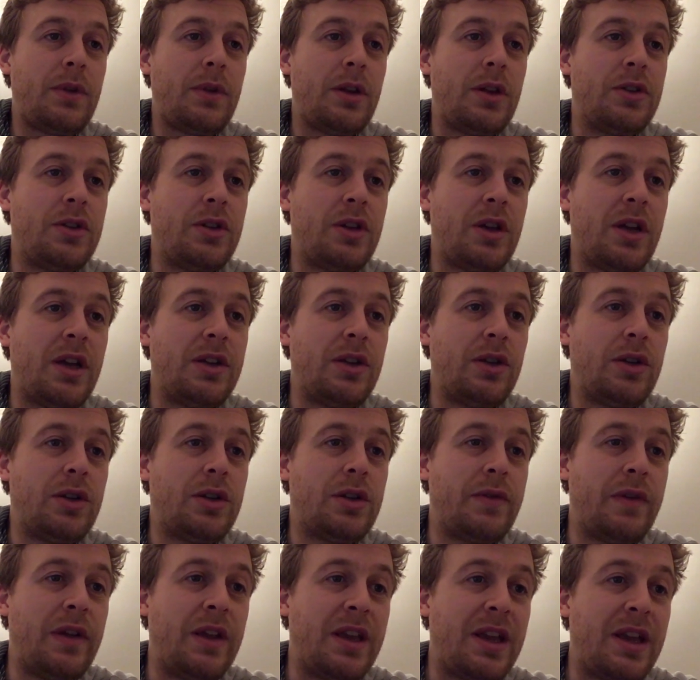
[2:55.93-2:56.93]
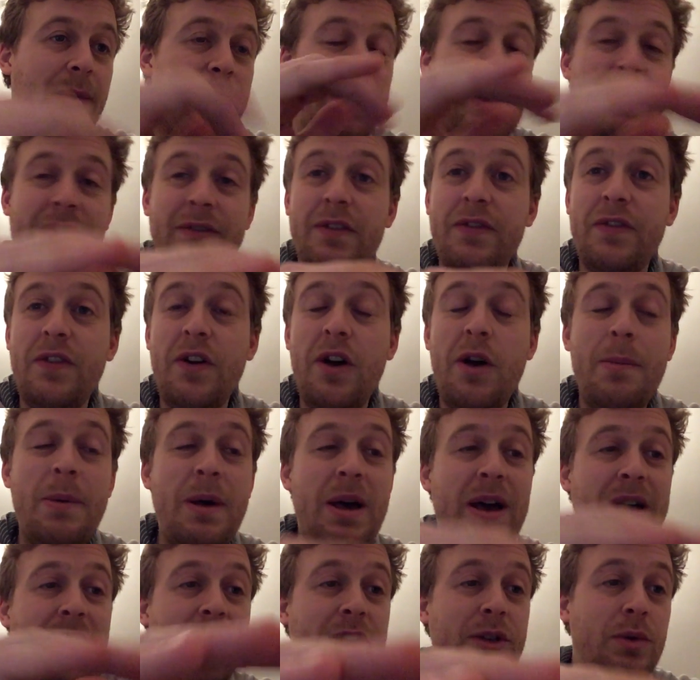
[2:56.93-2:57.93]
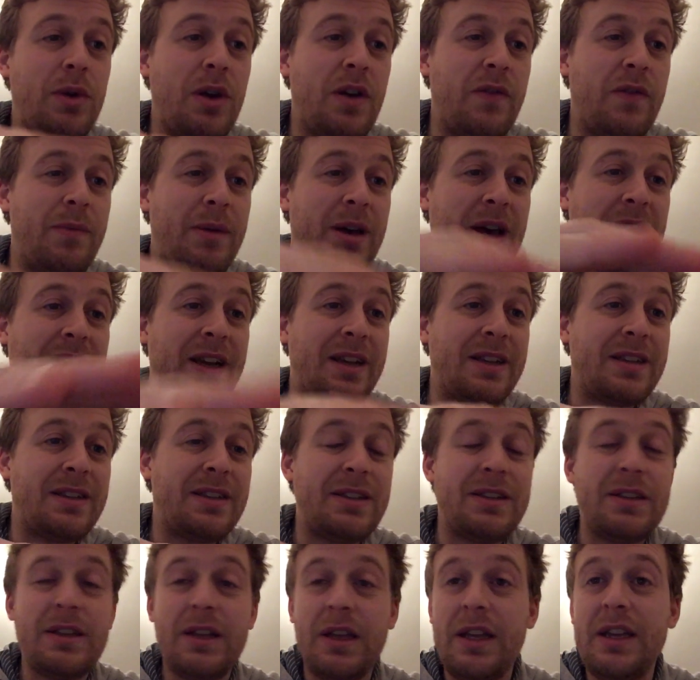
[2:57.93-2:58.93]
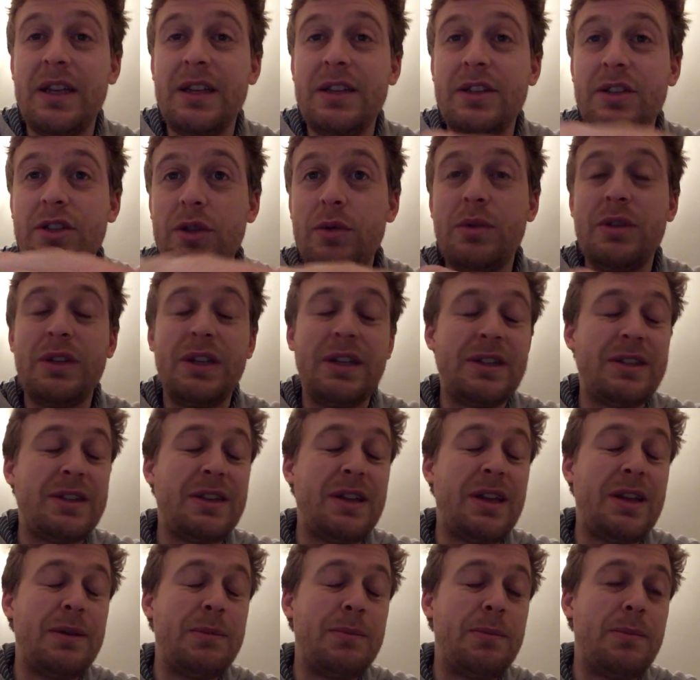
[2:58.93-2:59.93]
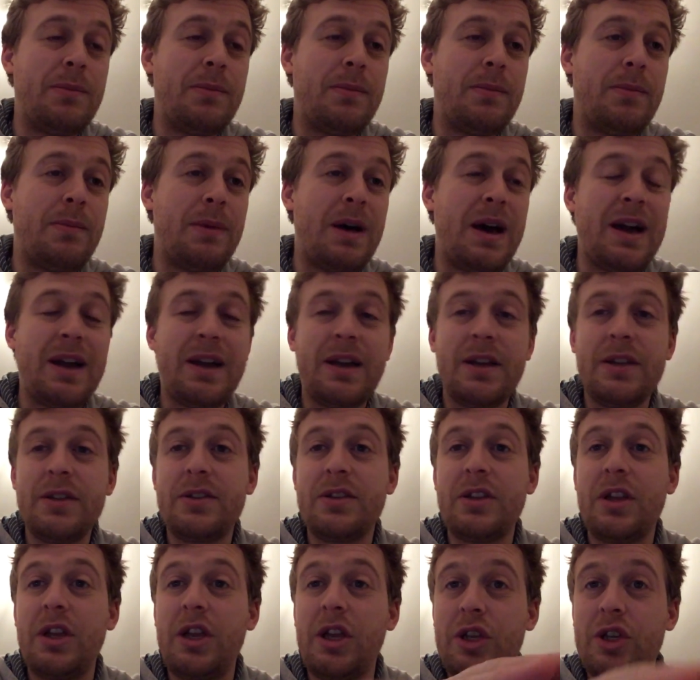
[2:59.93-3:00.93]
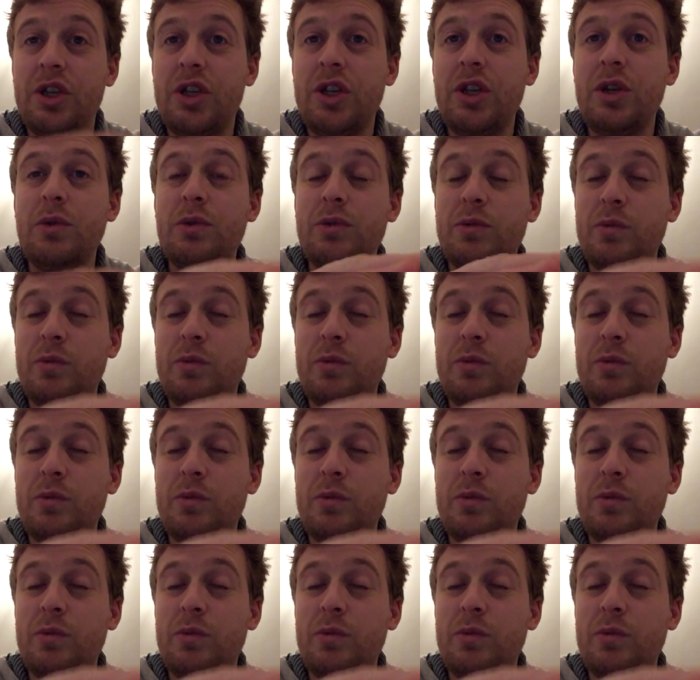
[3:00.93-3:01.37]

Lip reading: So yeah, just to recap, you'll have a 4-marker, 12-marker, 2 16 markers that you choose